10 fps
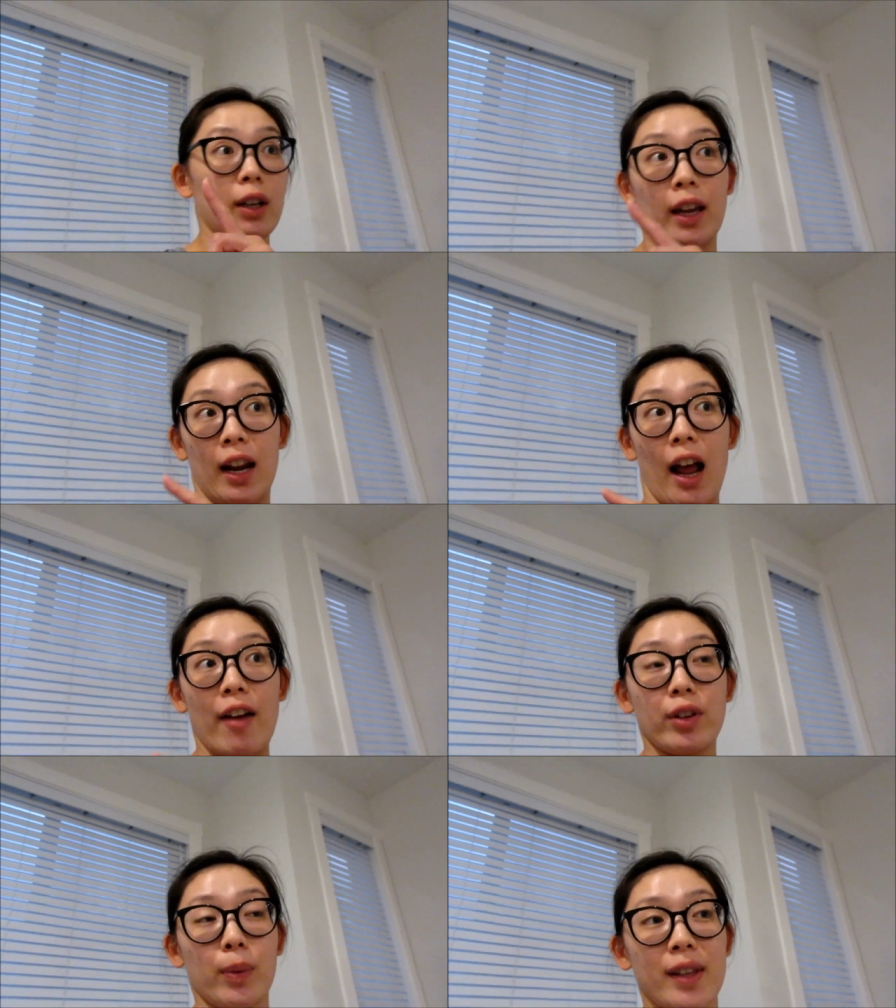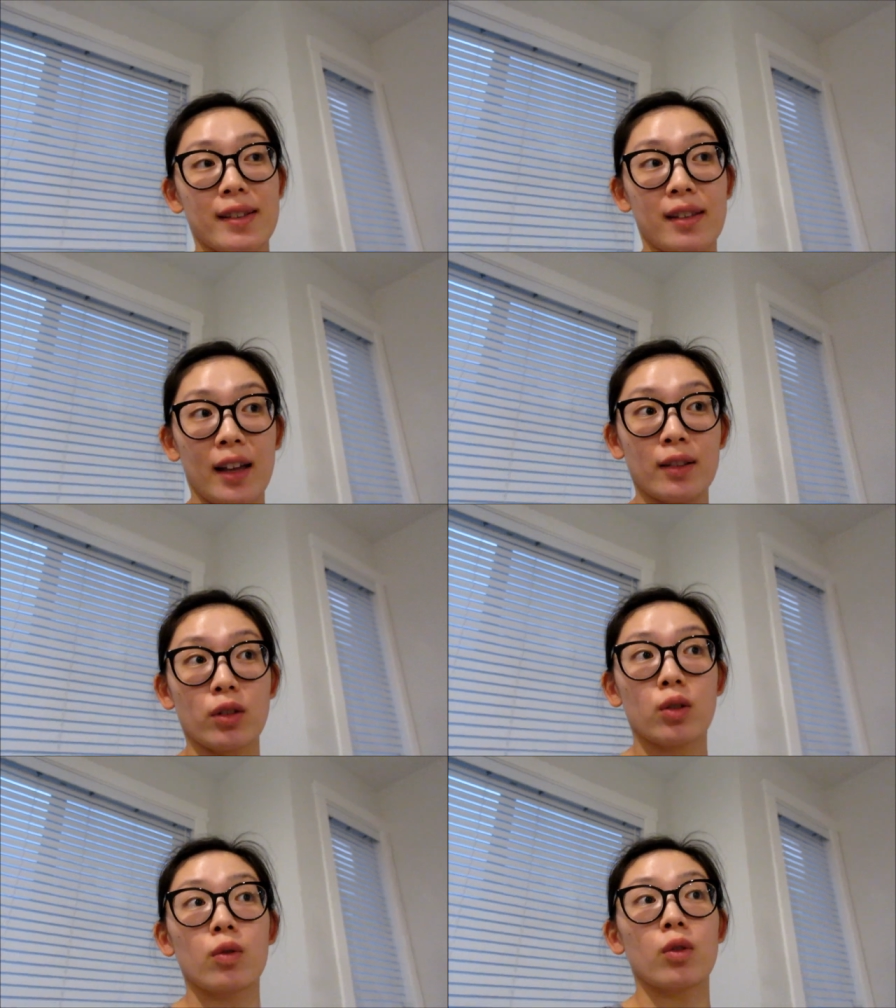look at it after when the
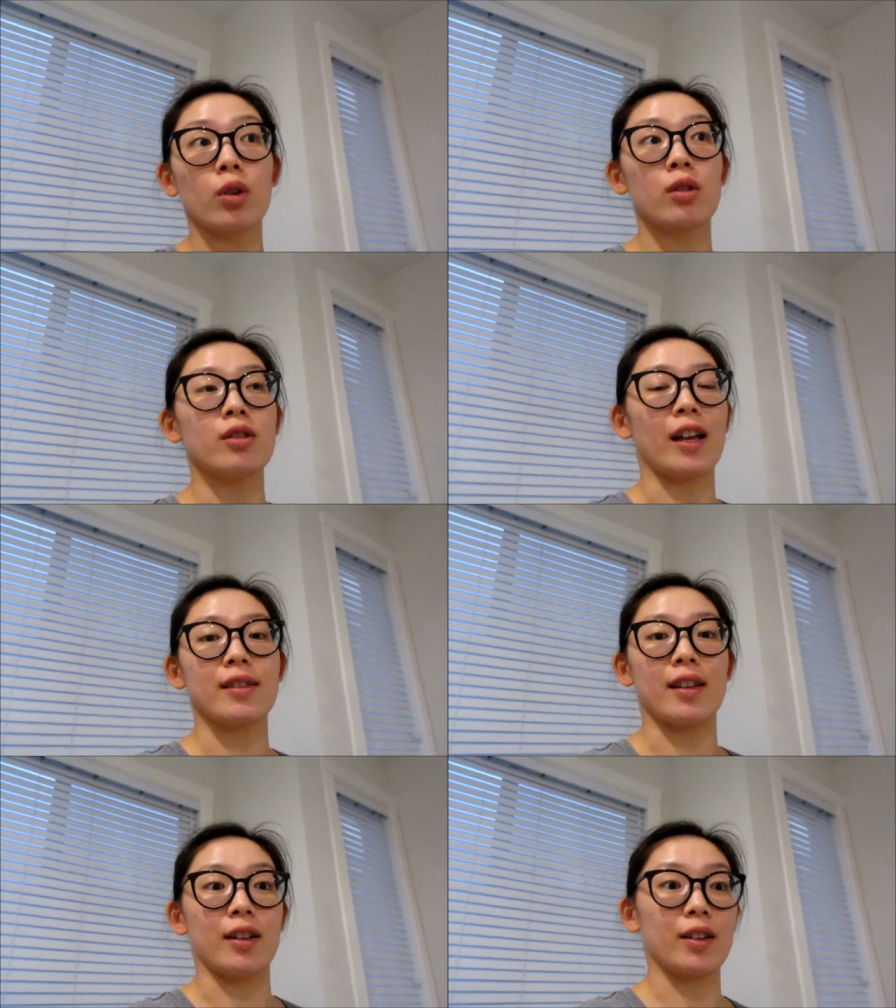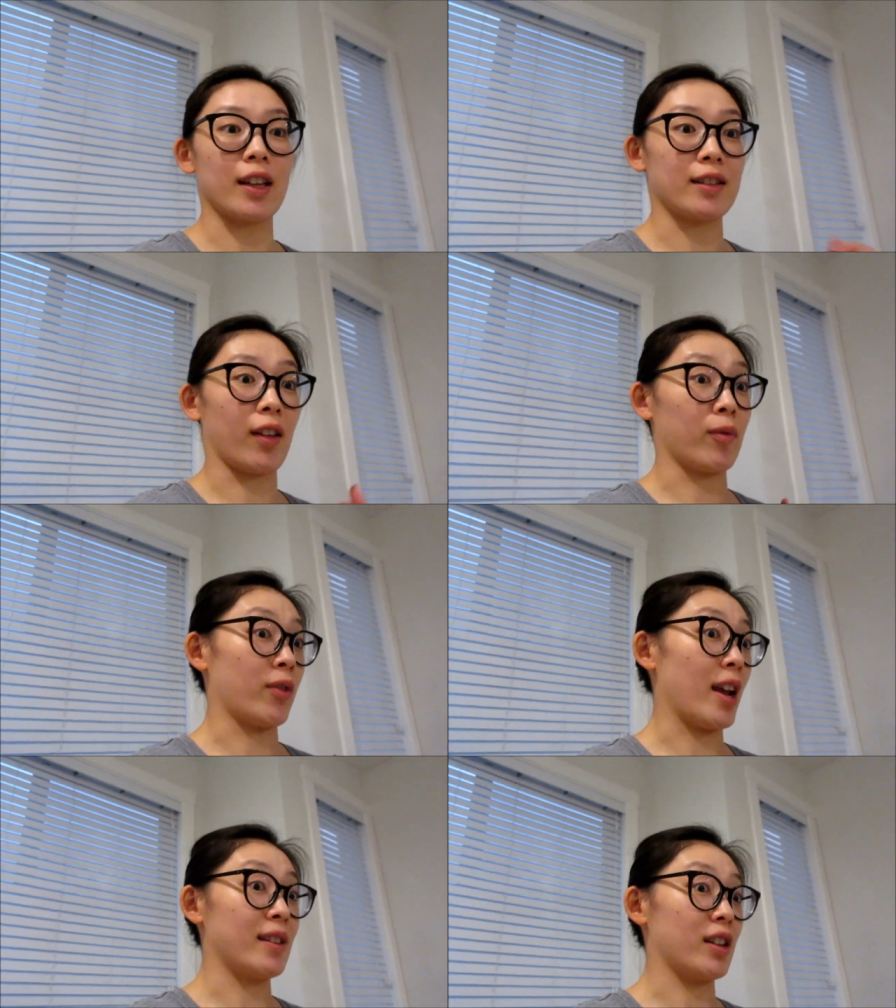sun sets and it's
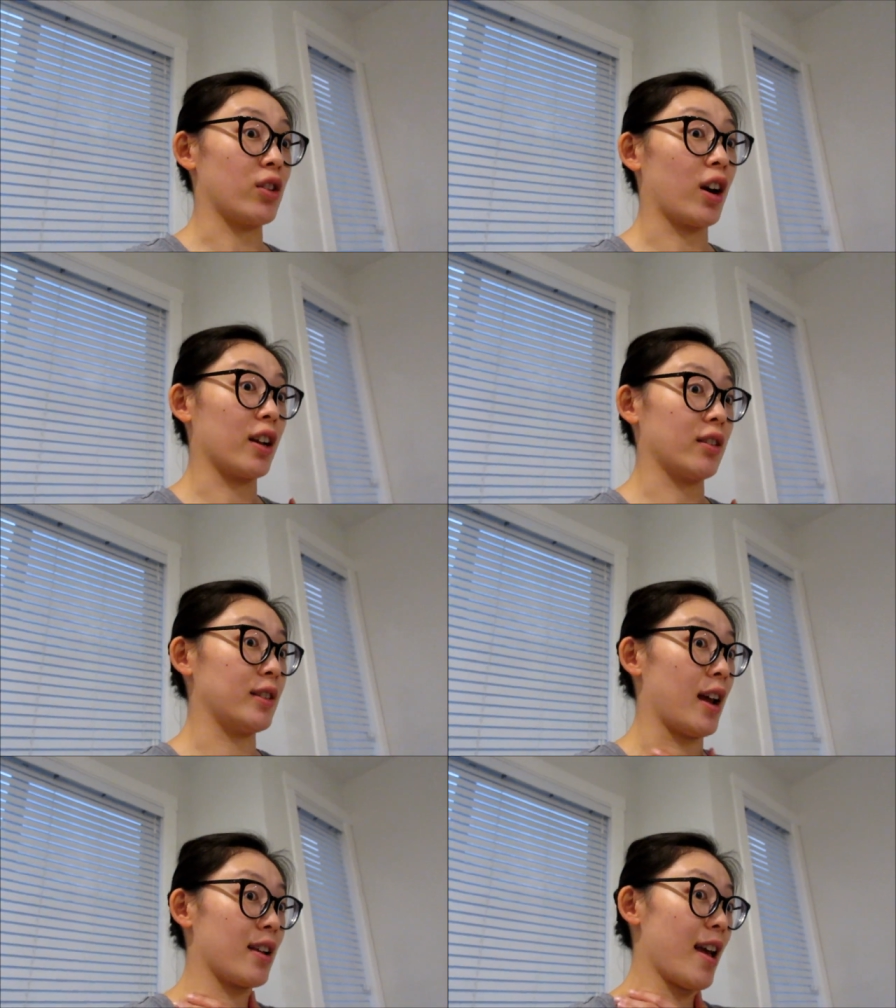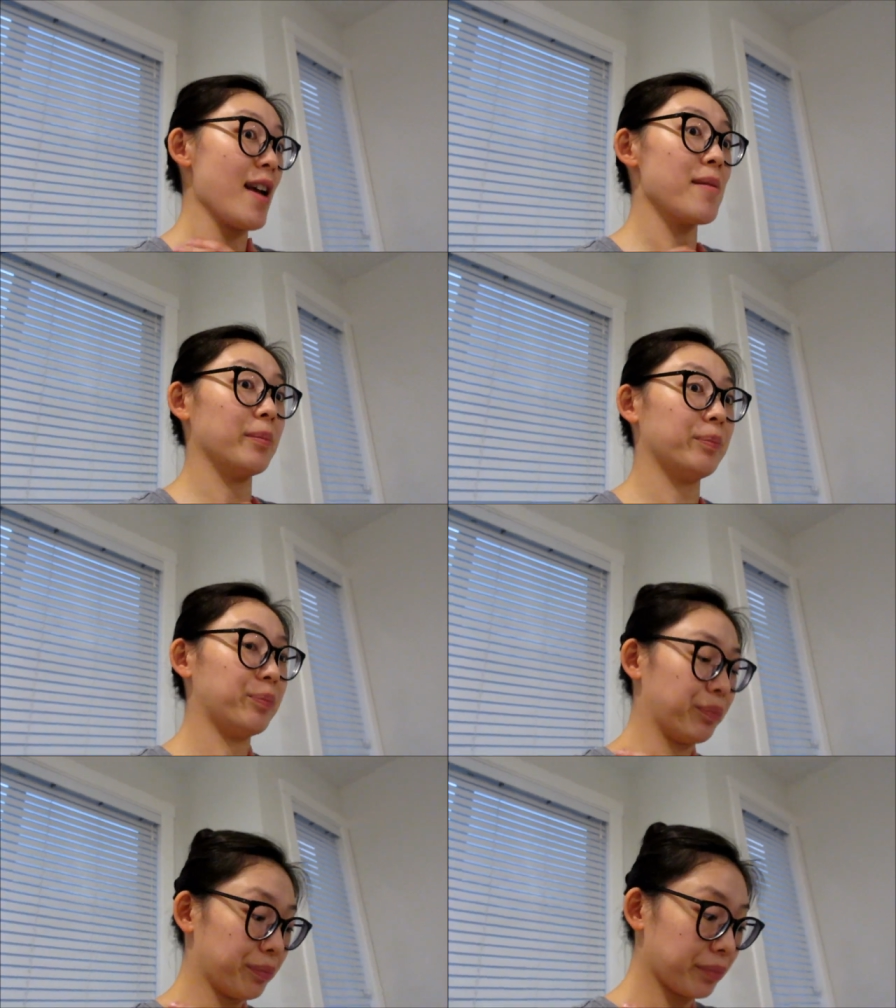nice and dark outside, okay?
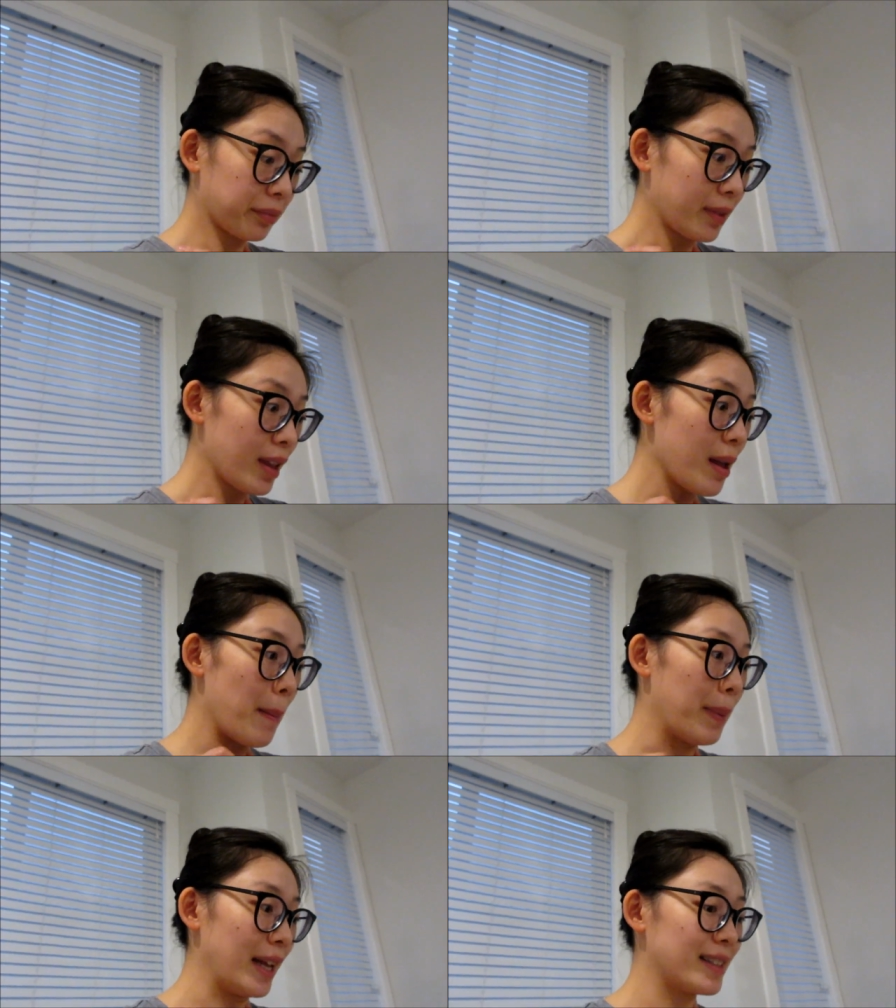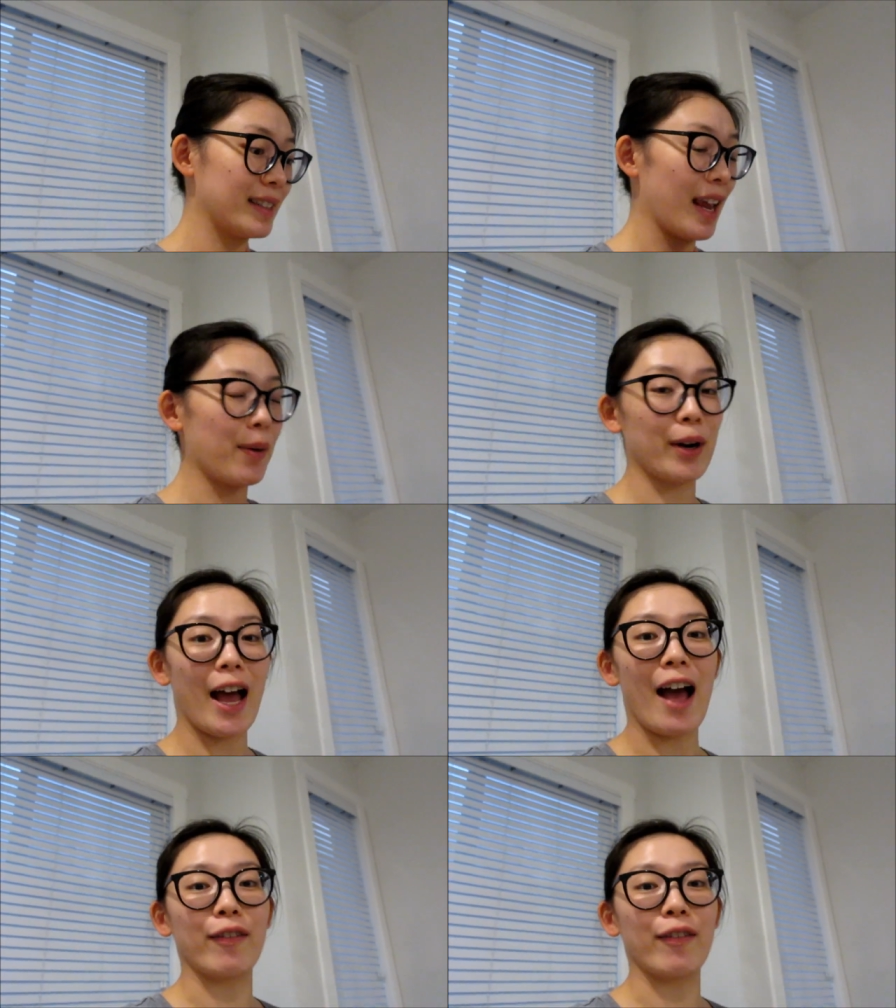but today we're not